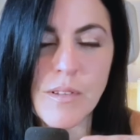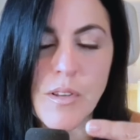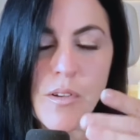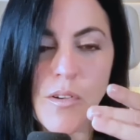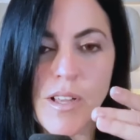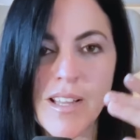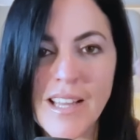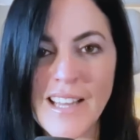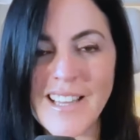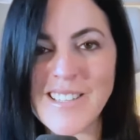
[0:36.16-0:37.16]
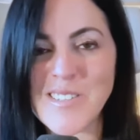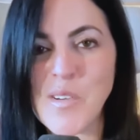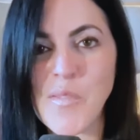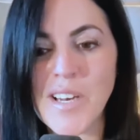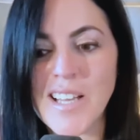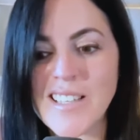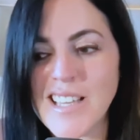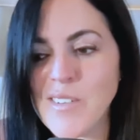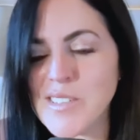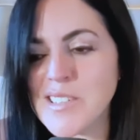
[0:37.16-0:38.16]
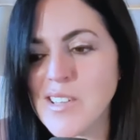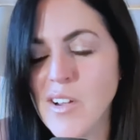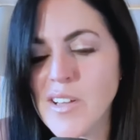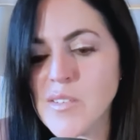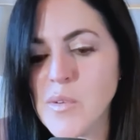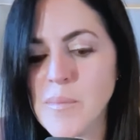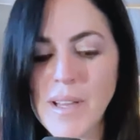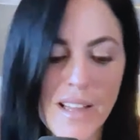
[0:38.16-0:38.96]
you know, and this is so funny because I was talking to one